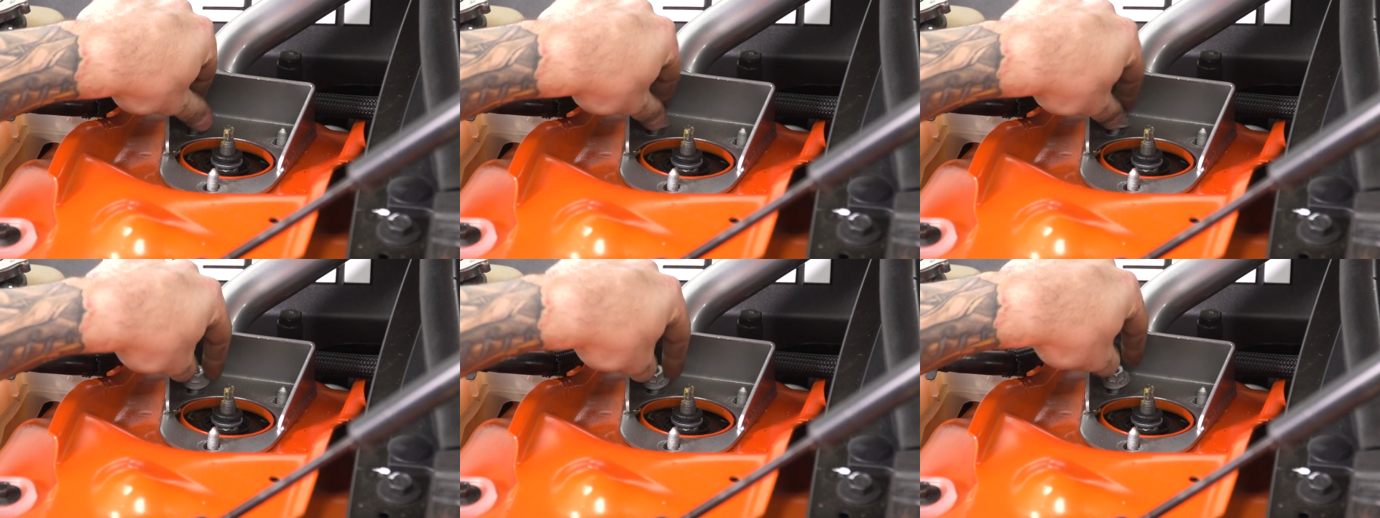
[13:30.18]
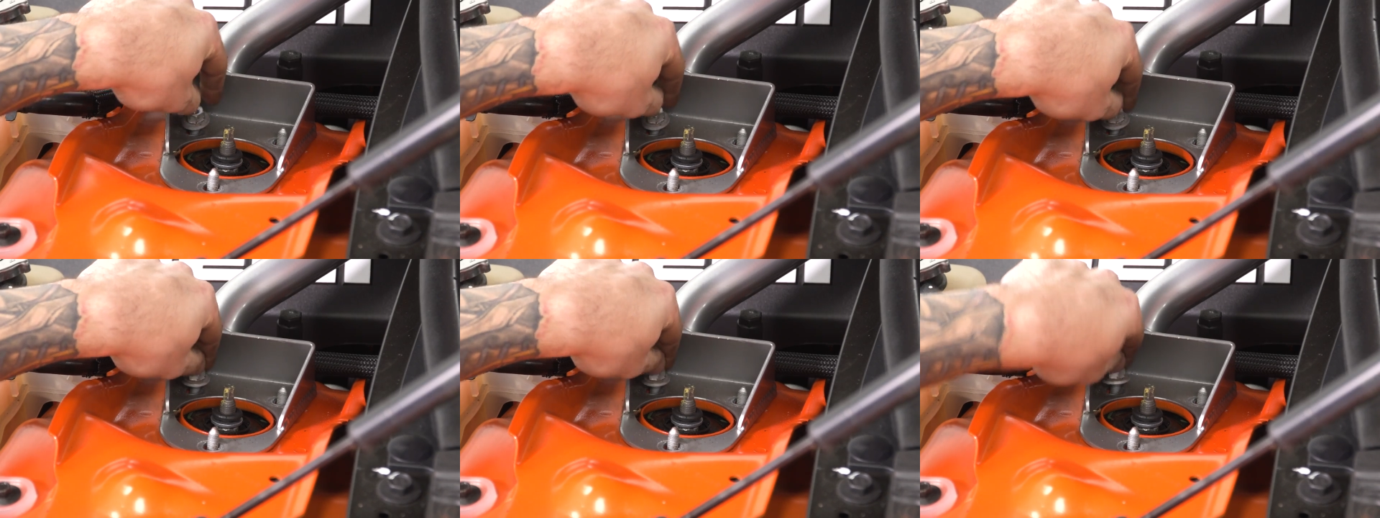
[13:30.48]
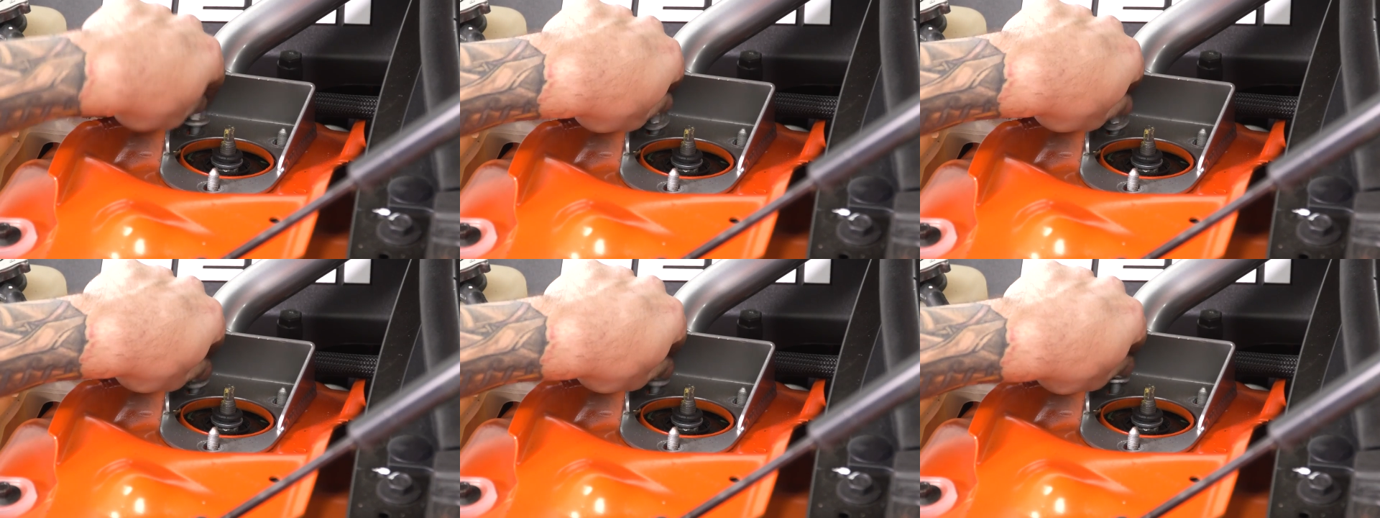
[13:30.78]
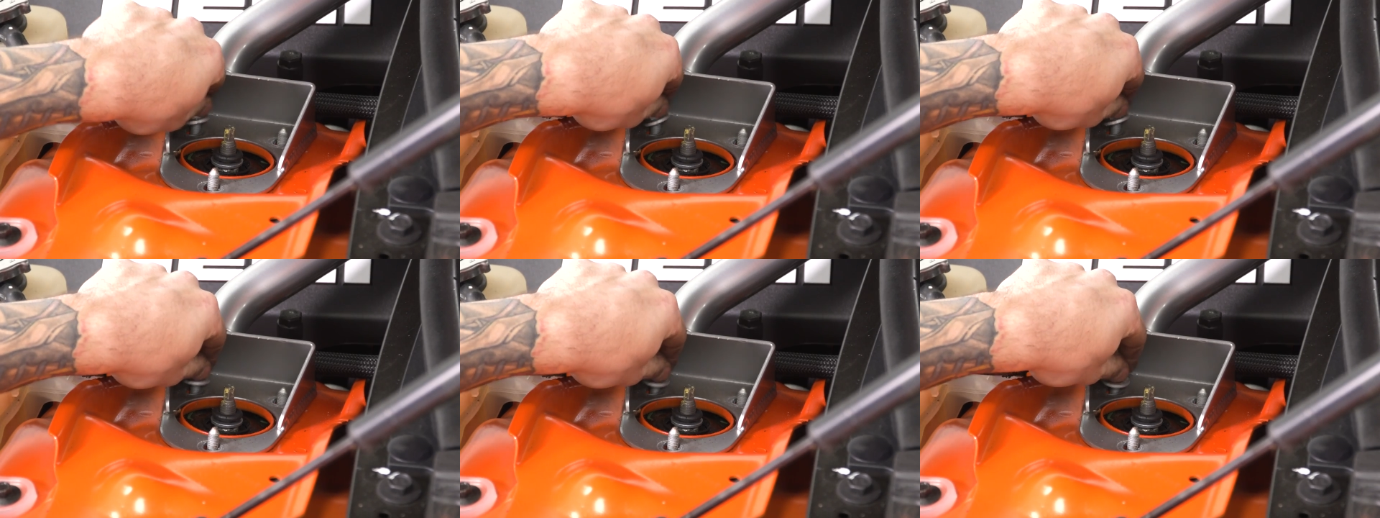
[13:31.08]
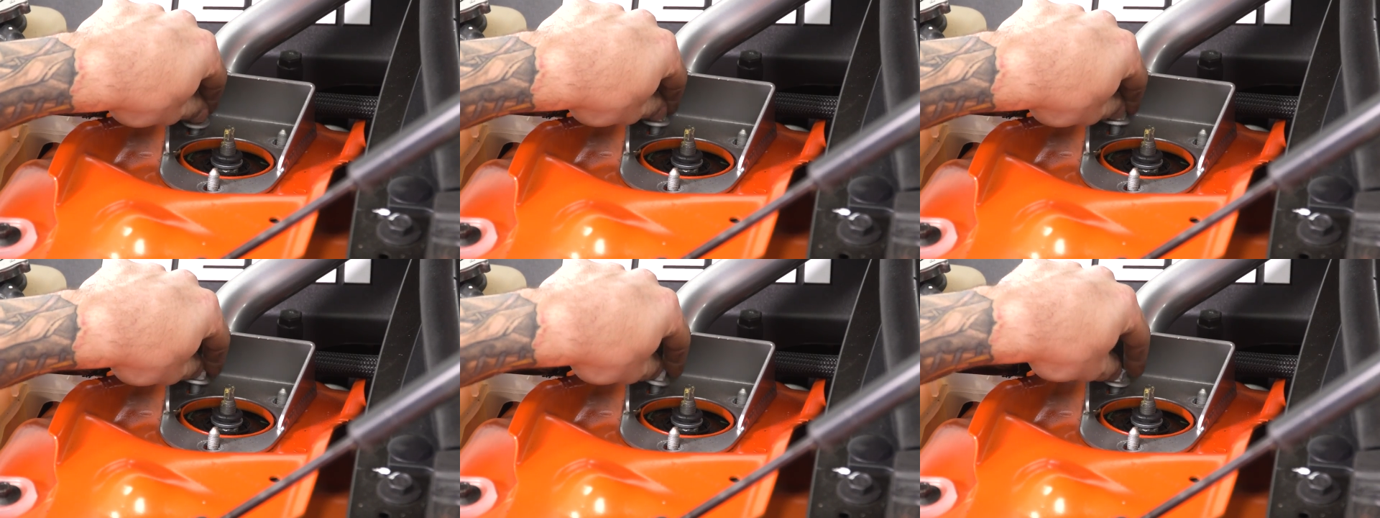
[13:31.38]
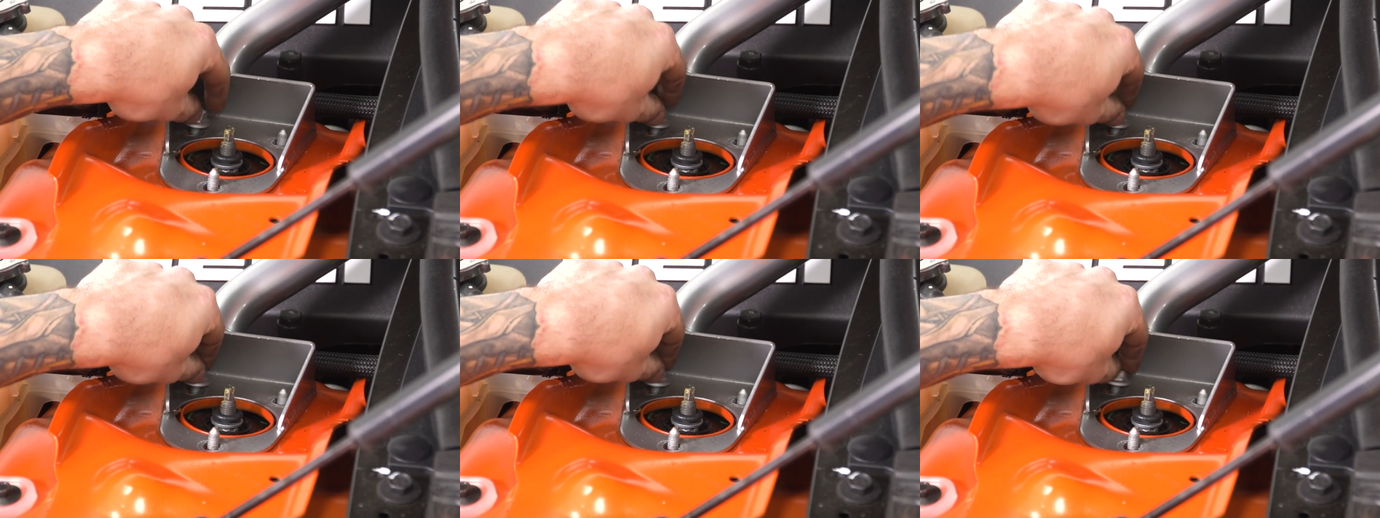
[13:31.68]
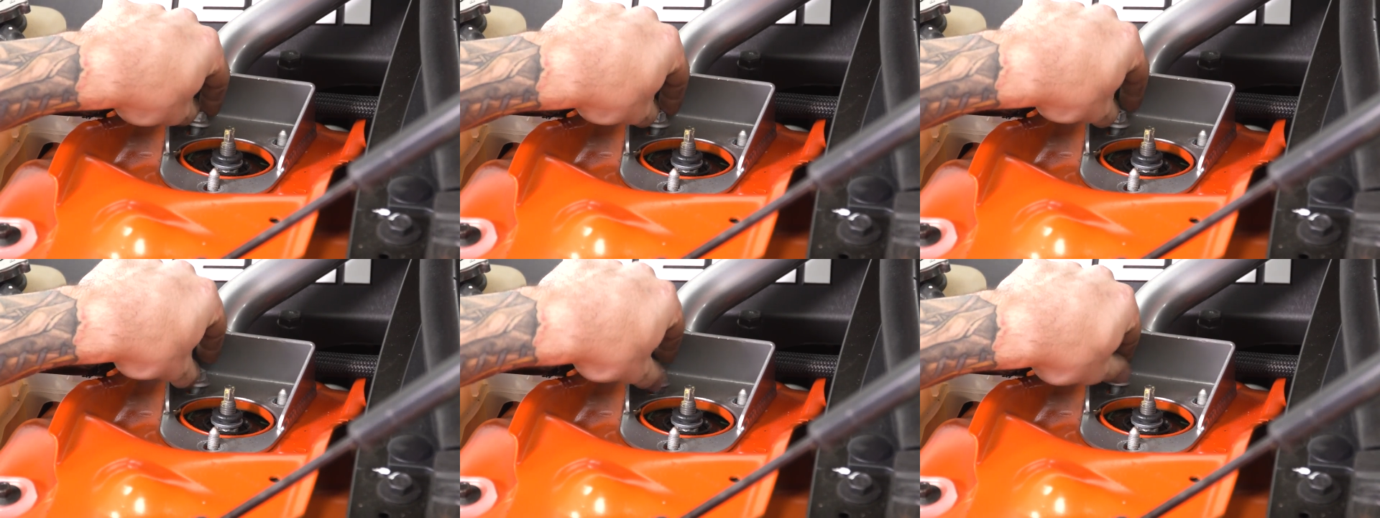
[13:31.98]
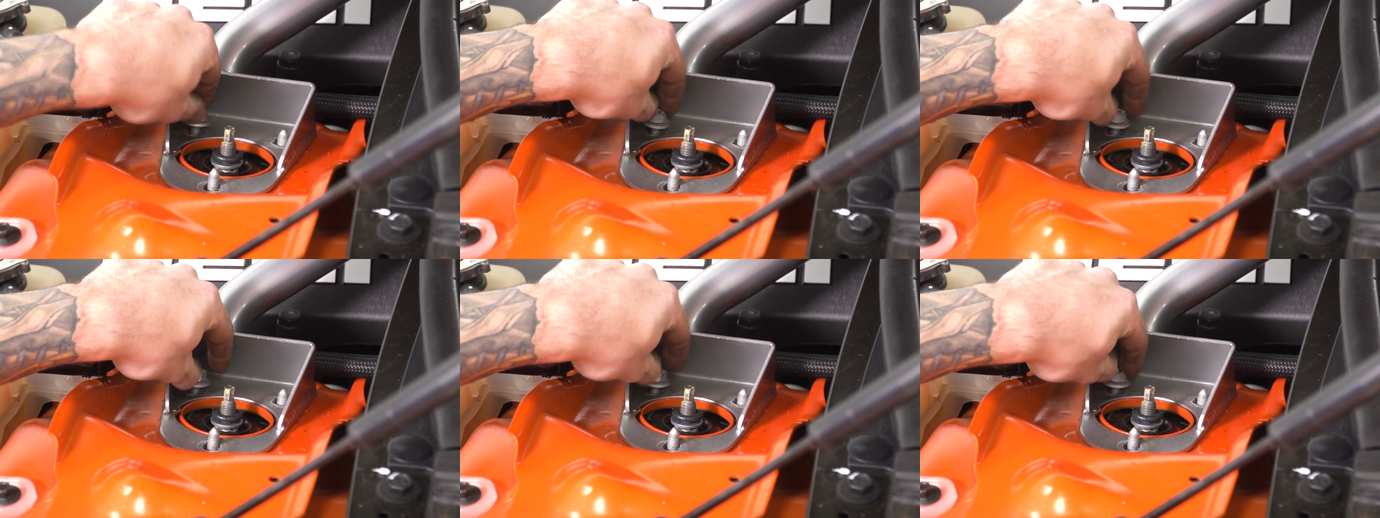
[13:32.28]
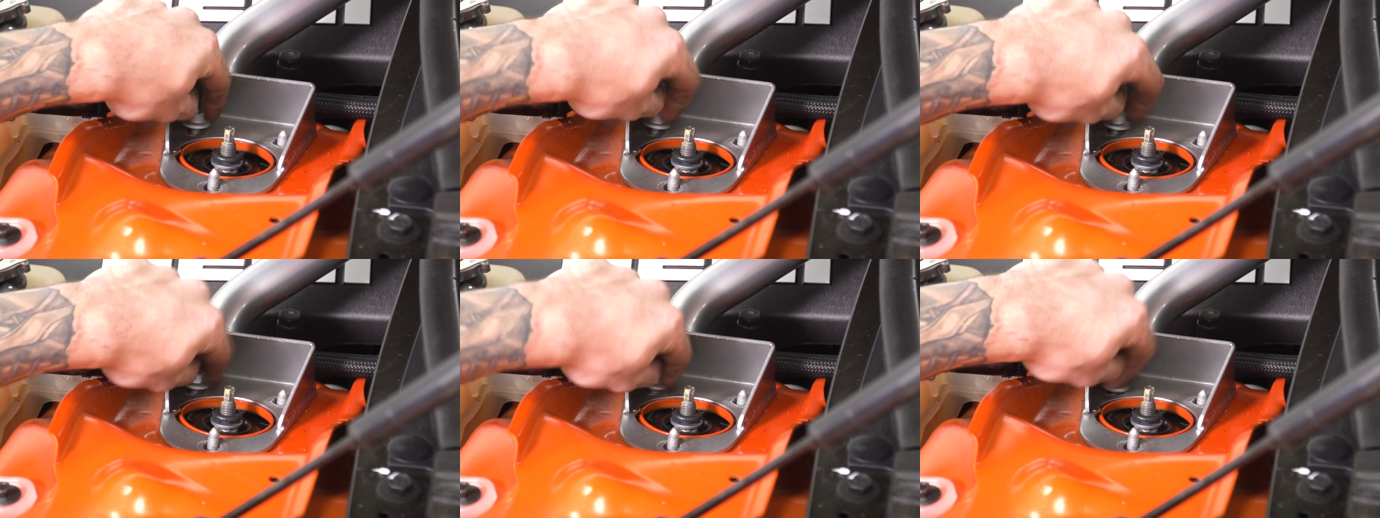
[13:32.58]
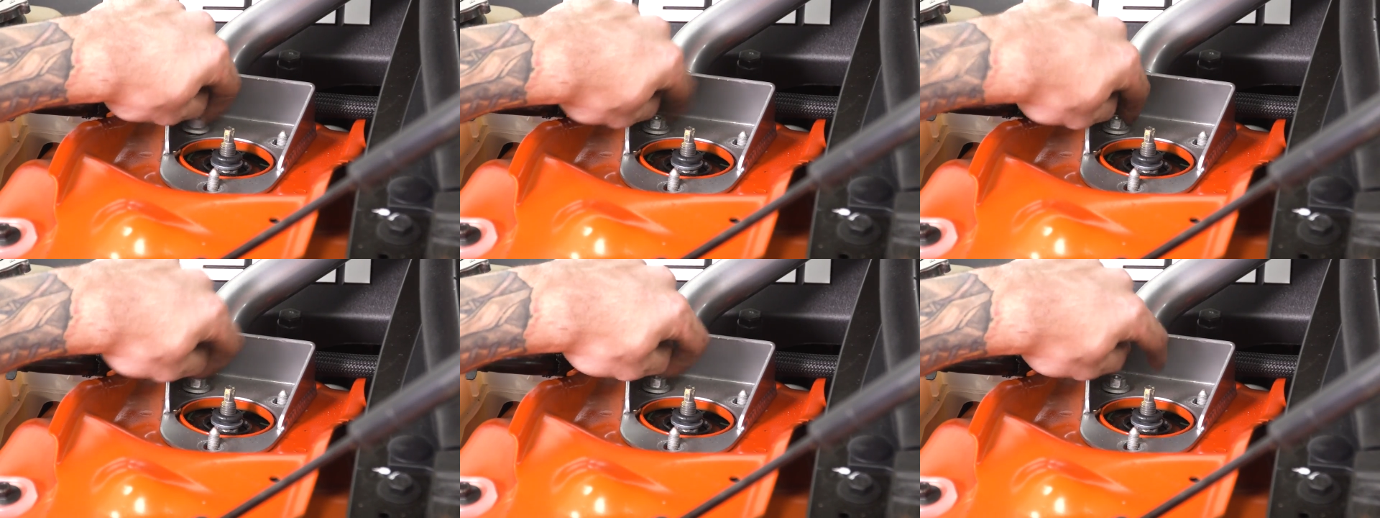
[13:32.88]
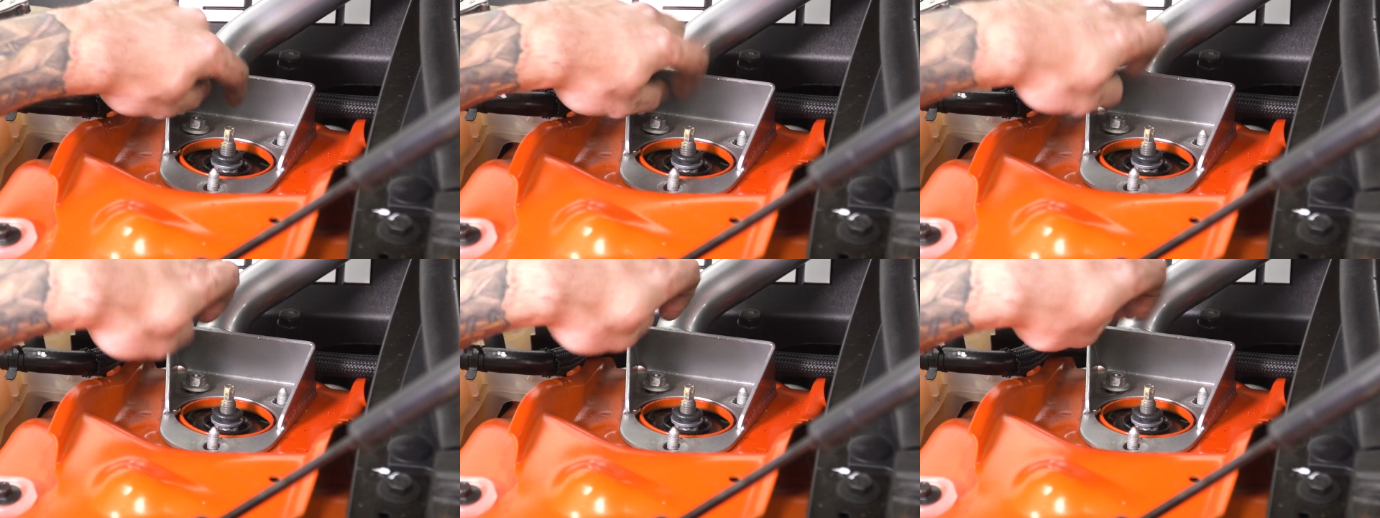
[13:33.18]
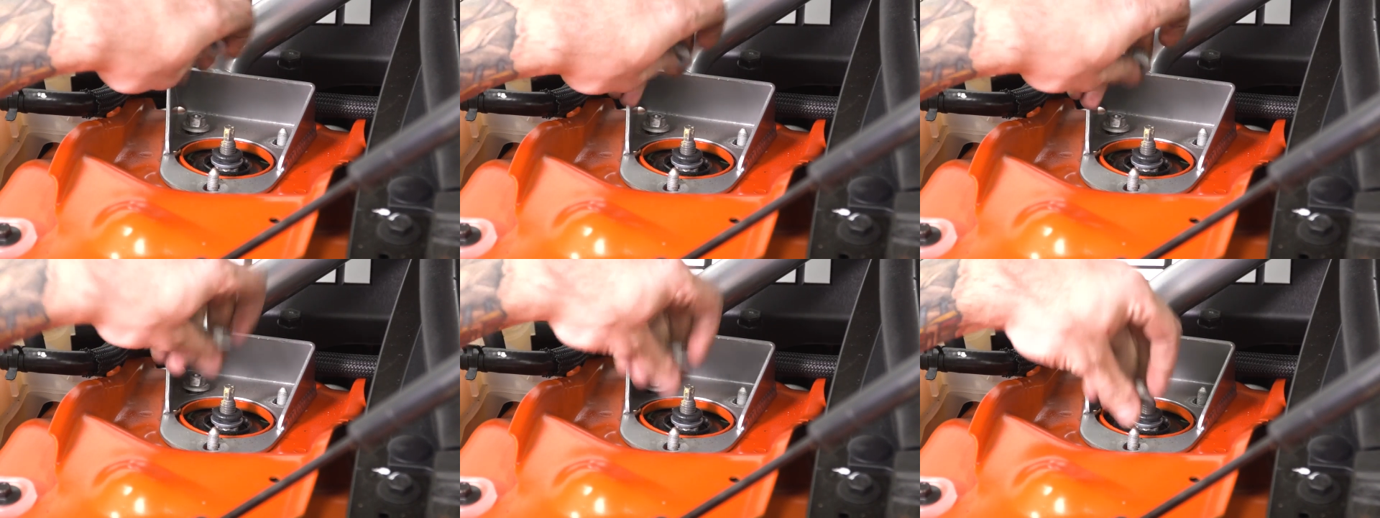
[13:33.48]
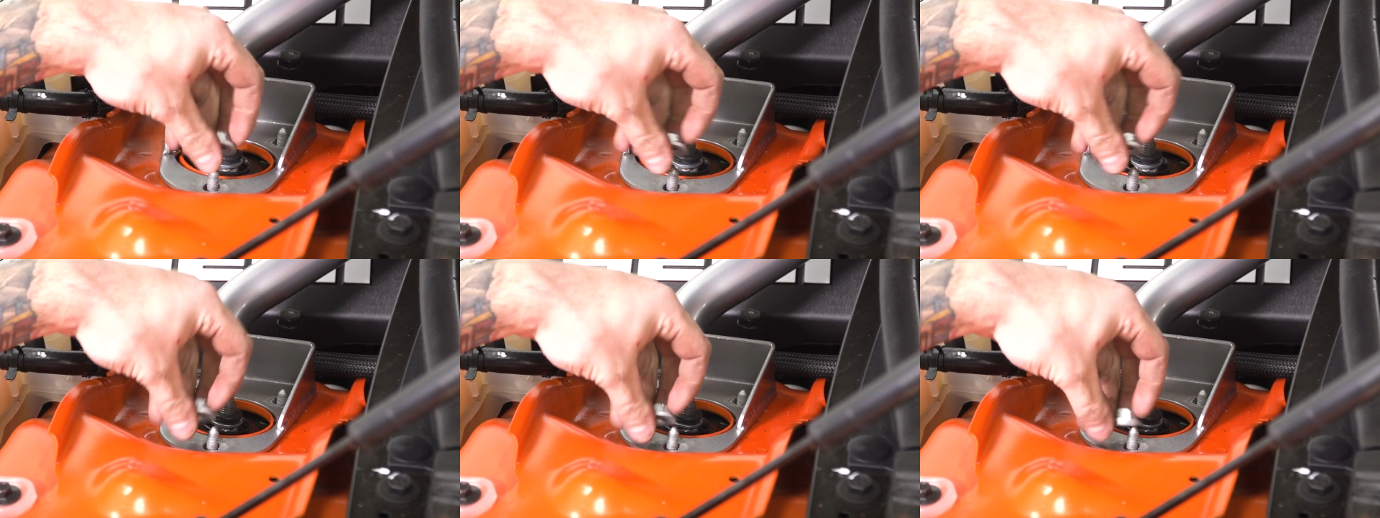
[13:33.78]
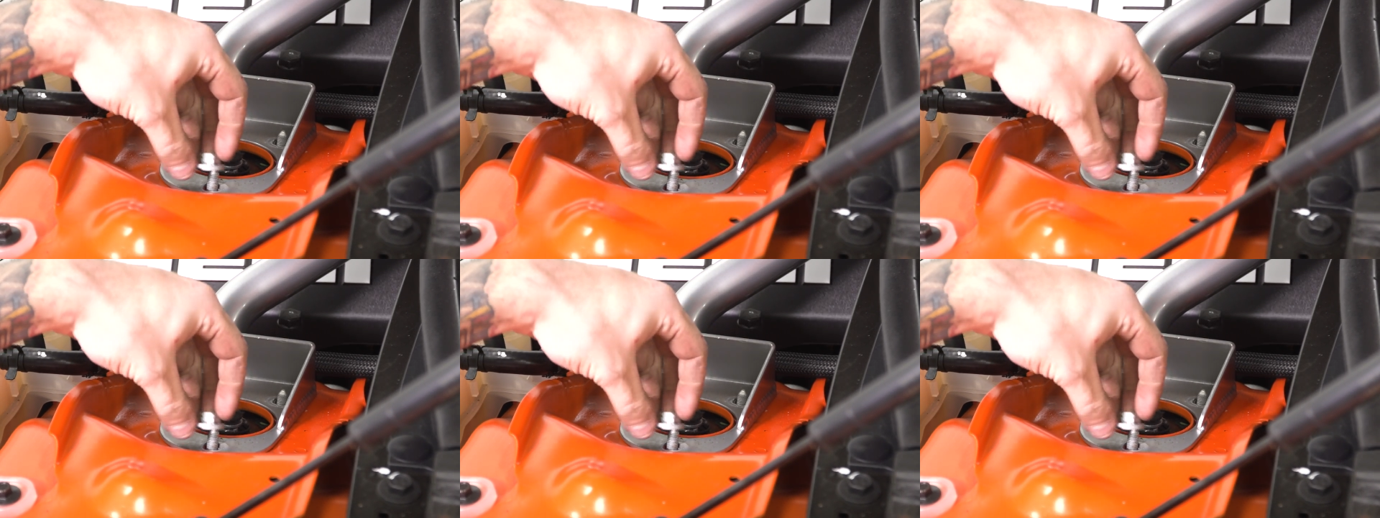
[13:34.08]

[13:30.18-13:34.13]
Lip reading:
[unreadable: no face in view]